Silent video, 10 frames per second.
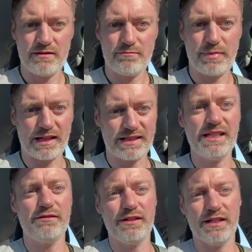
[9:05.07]

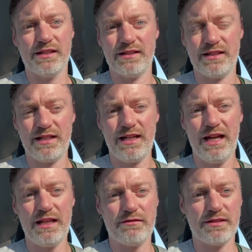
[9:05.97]
bacteria,
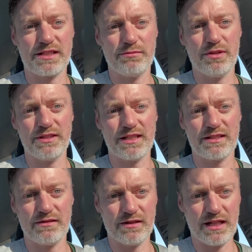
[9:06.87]
either in the small
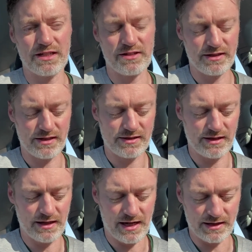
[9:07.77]
intestine or the large
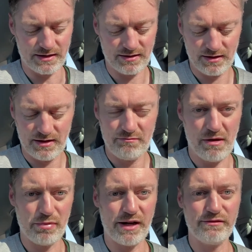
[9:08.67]
intestine, and my
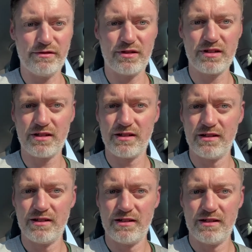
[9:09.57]
brain fog.
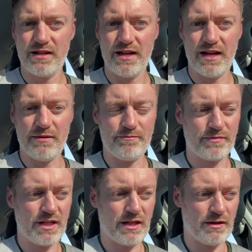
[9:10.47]

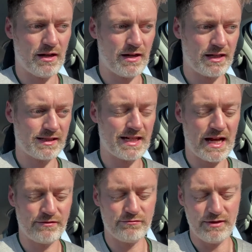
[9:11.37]
You know, I guess I
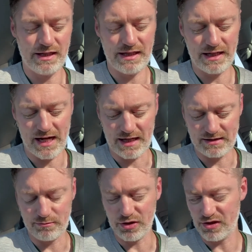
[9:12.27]
haven't really
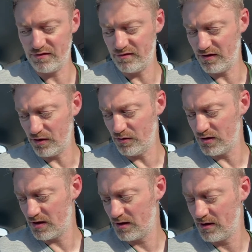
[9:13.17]
had much
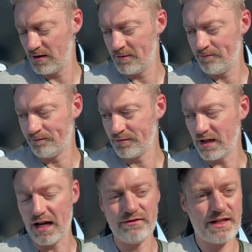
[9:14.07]
food.
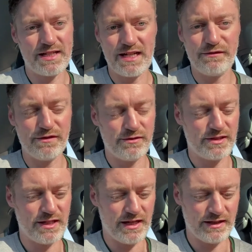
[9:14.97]
Haven't had any food
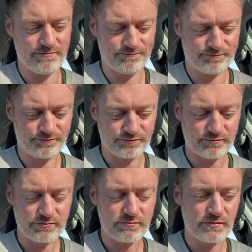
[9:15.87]
today
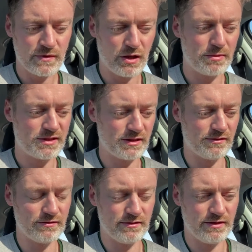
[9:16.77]
up
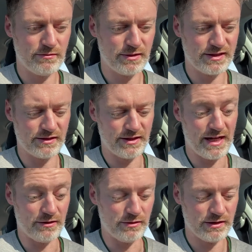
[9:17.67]
until
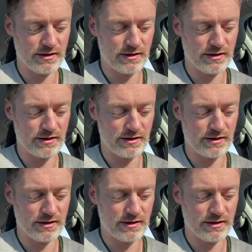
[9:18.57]
now.